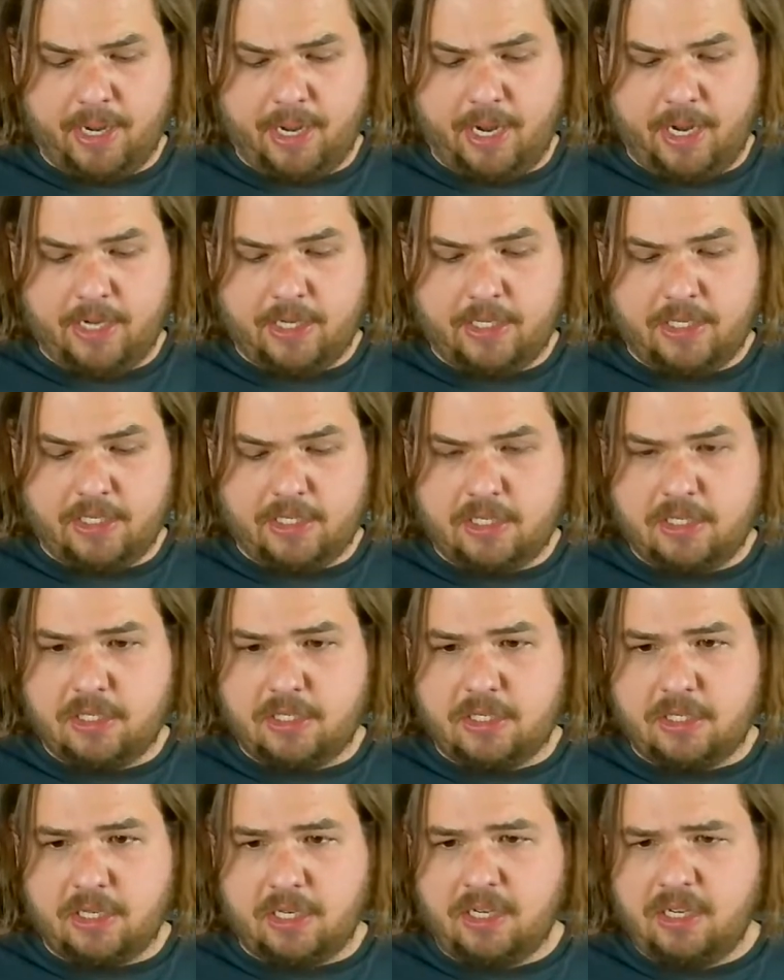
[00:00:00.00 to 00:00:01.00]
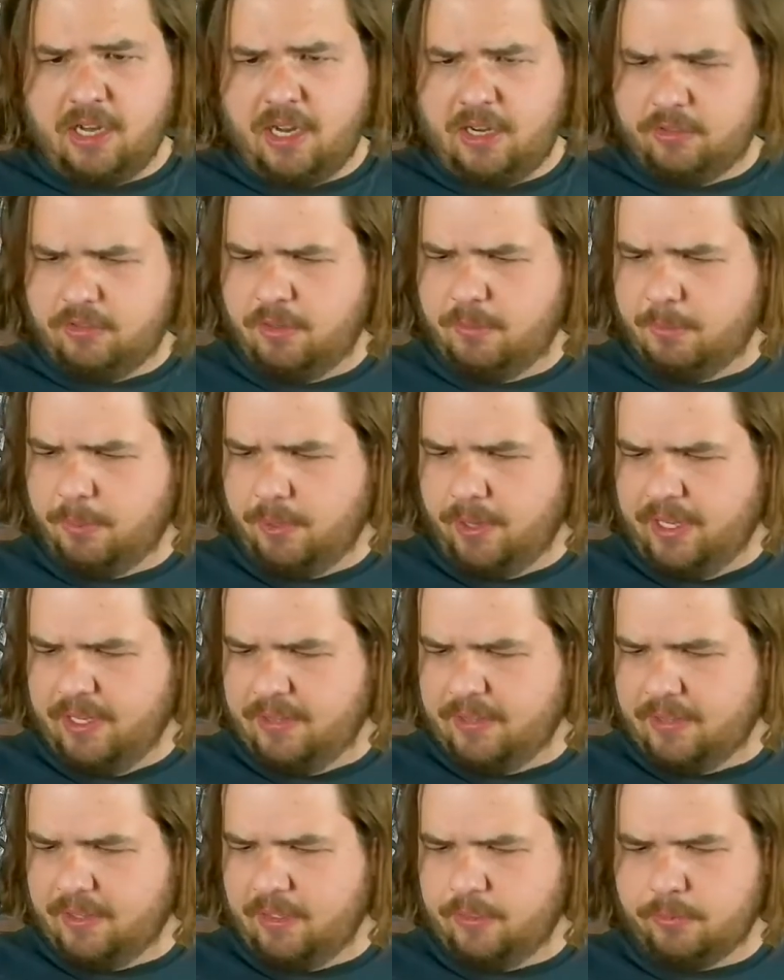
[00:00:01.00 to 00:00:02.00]
I didn't actually play
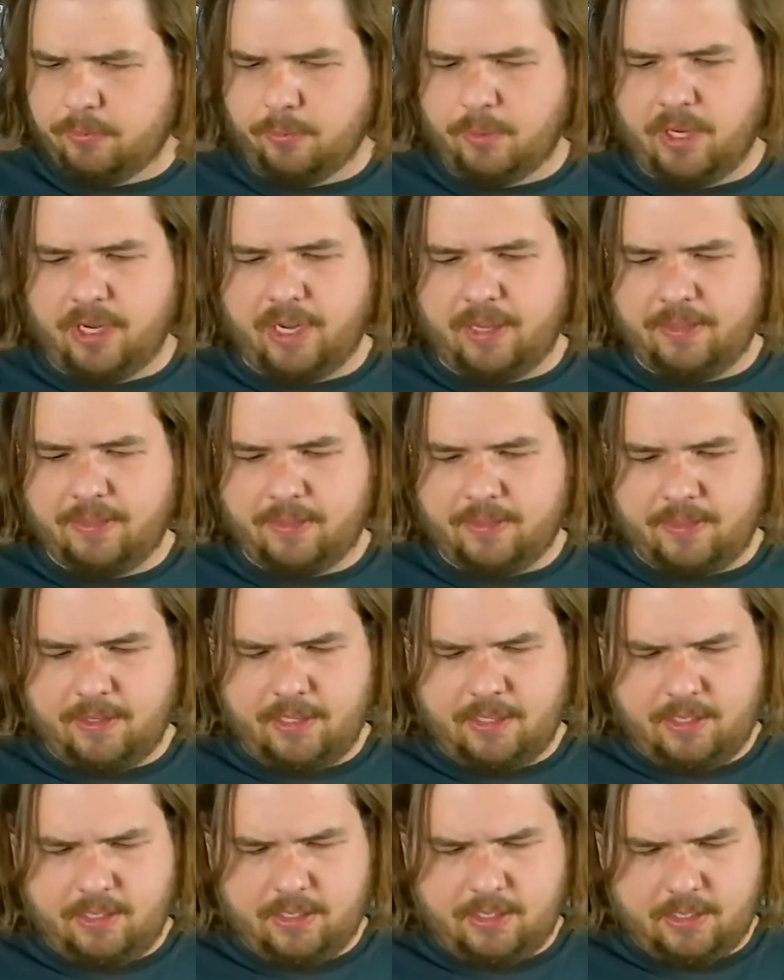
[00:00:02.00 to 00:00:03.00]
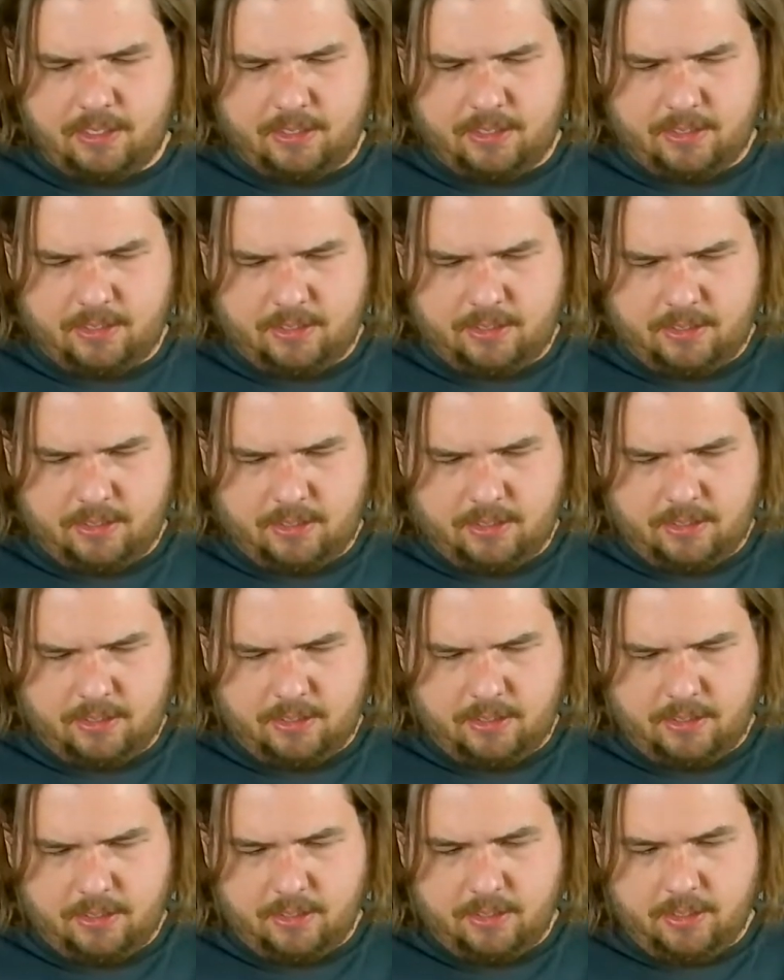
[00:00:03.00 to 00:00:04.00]
this one. I think...
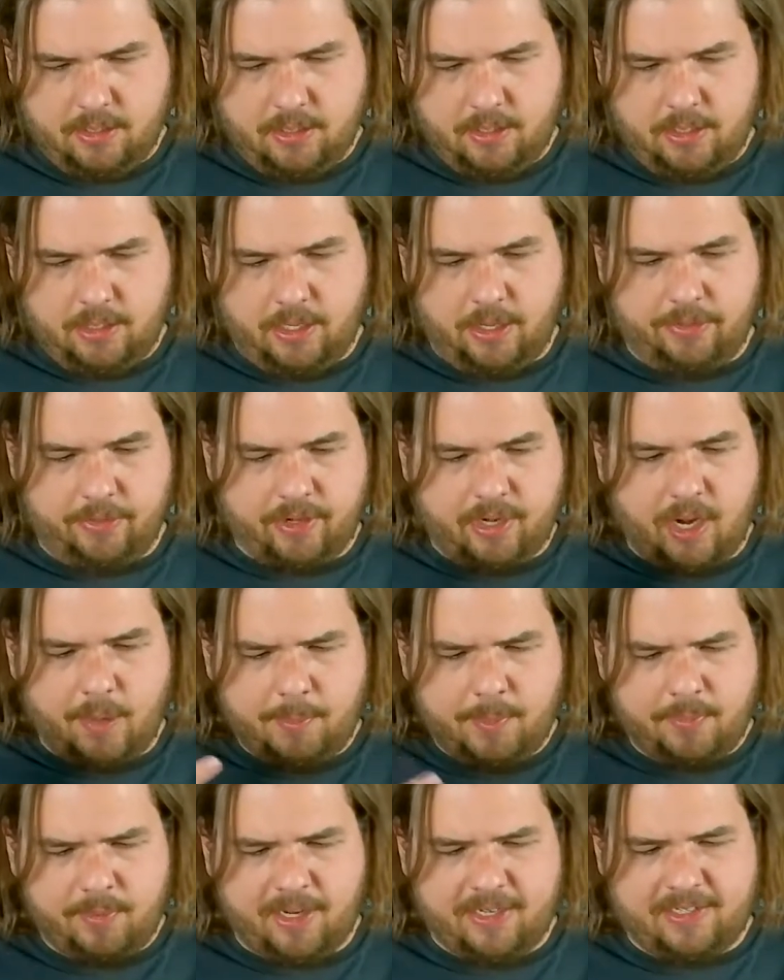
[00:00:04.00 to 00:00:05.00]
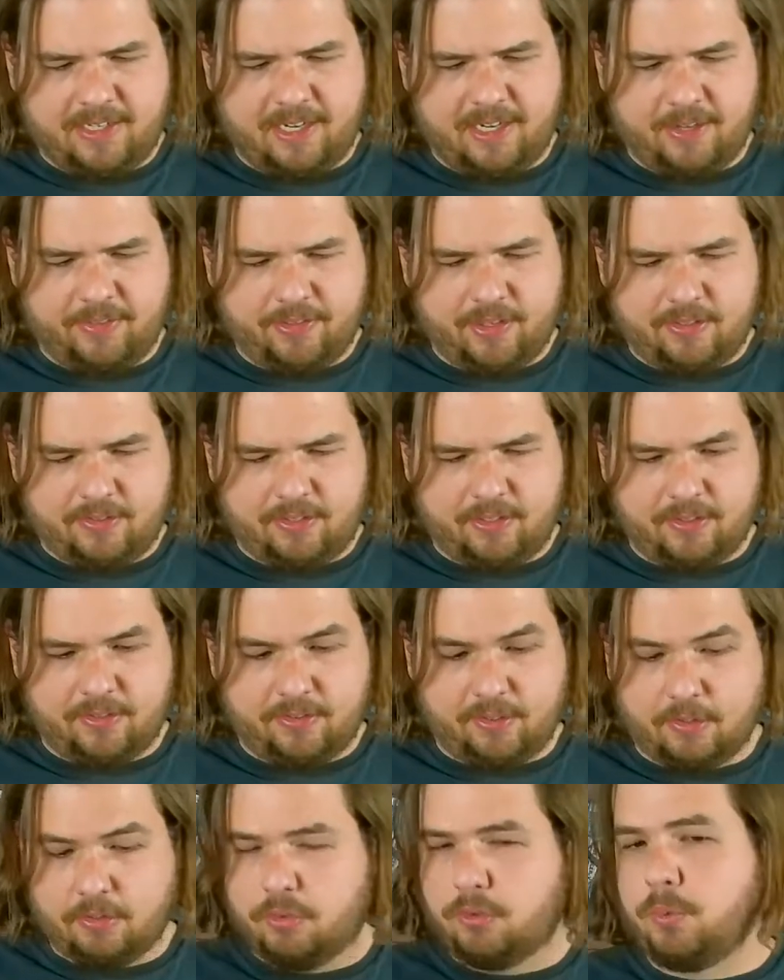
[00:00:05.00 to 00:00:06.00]
now, the copyright date on this here
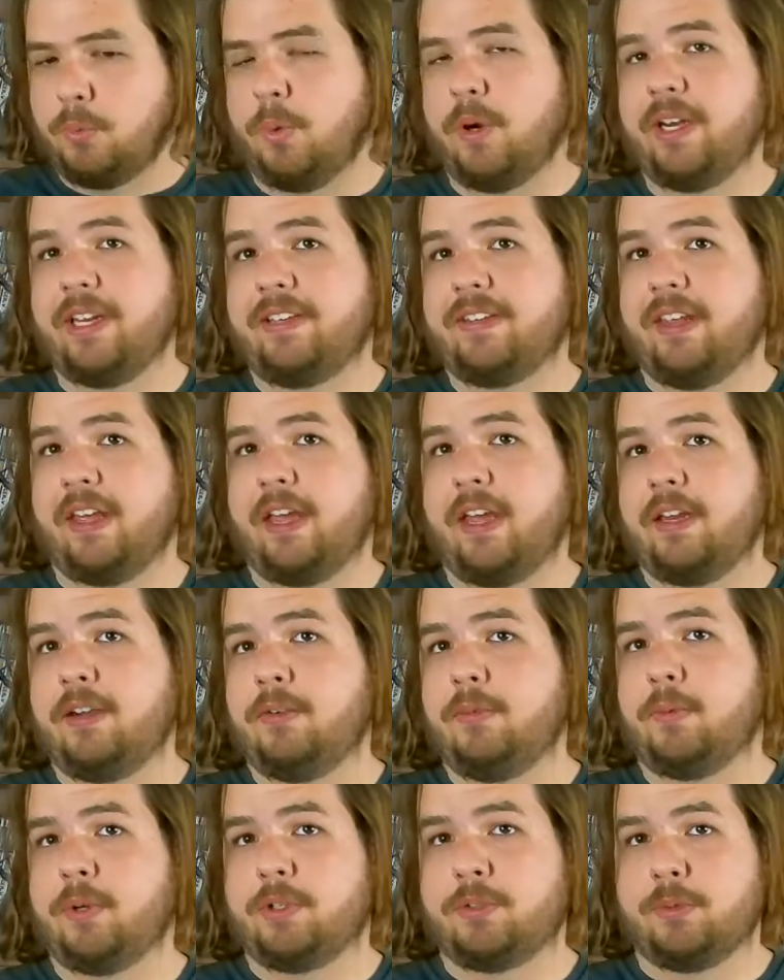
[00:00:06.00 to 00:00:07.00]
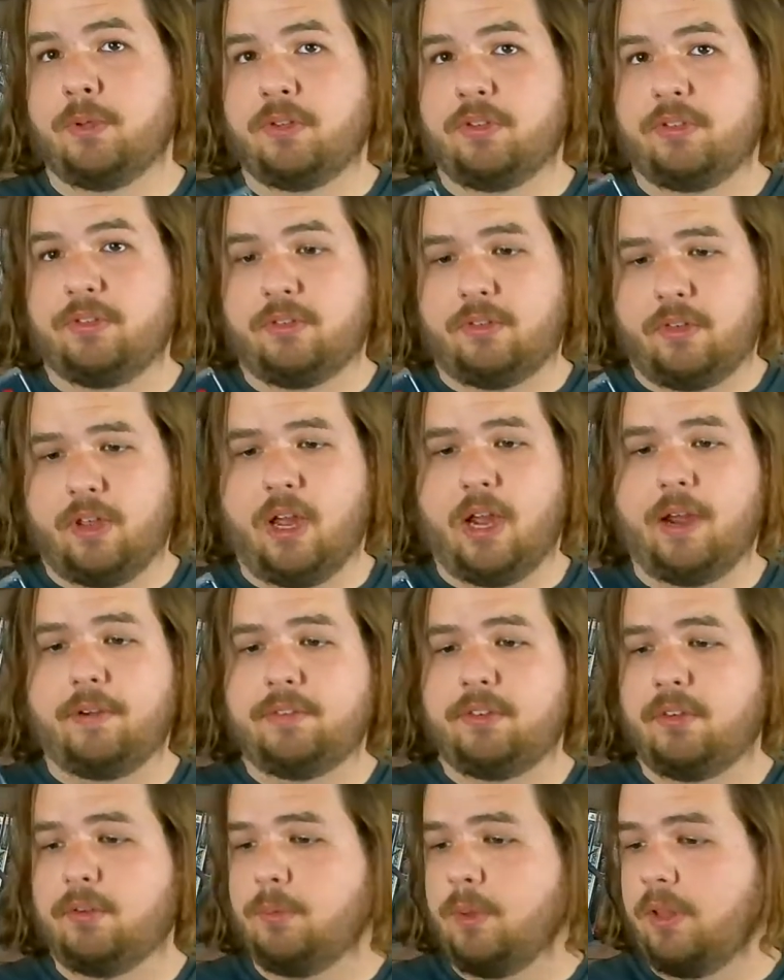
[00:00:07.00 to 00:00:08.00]
says 2010, which was
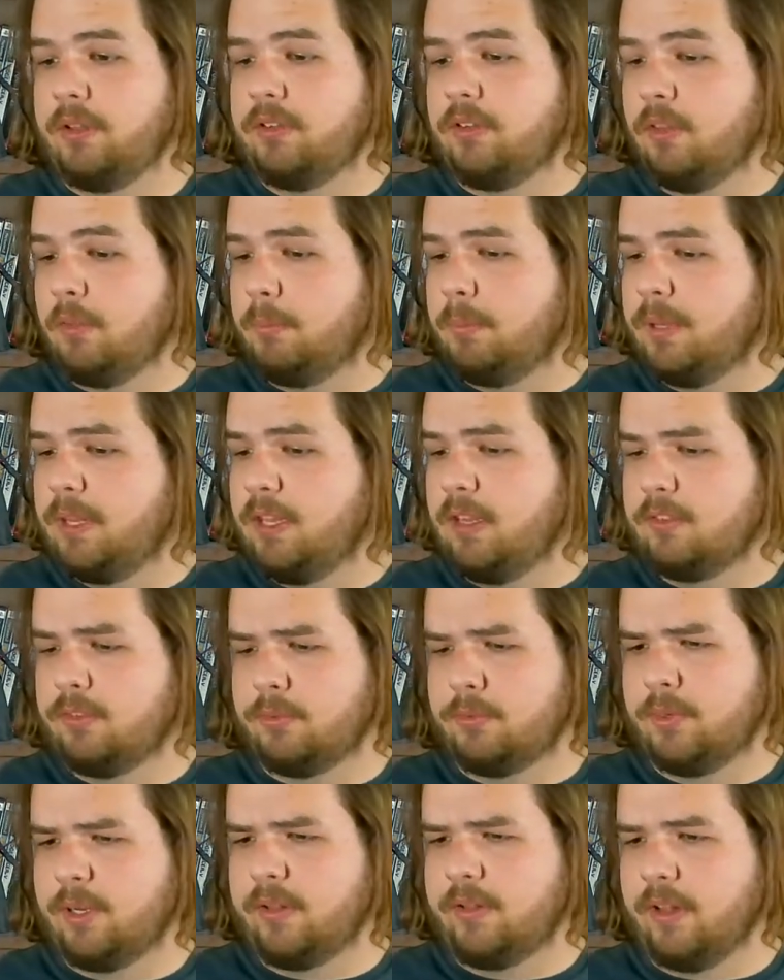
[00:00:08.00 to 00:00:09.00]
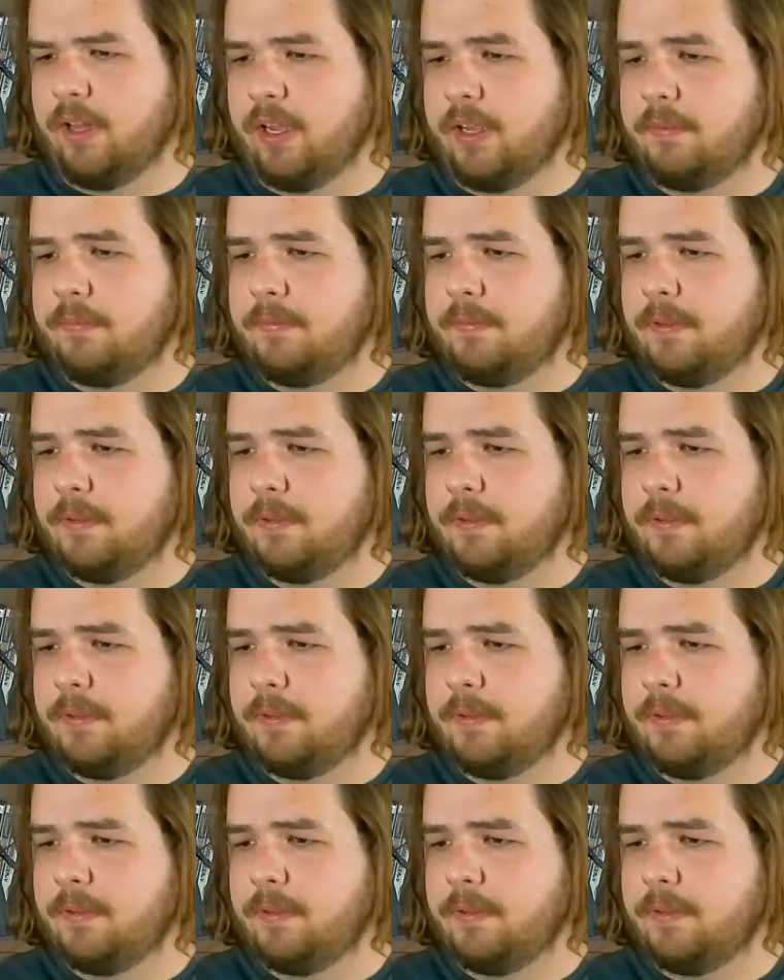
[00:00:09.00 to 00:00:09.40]
obviously well into the PS3 life.